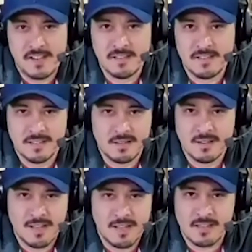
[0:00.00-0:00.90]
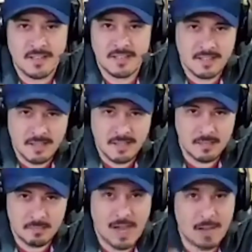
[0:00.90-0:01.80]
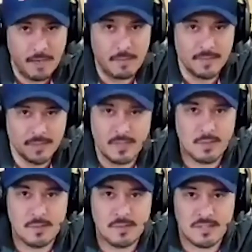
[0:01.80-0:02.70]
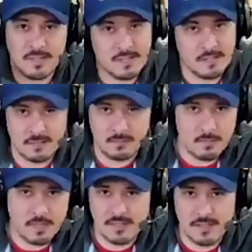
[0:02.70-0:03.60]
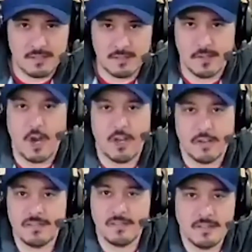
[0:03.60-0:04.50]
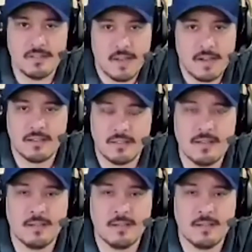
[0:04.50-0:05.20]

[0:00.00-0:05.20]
because there are a lot of things that yes. like pop up that are huge and then three weeks later they're gone. So yeah, yep,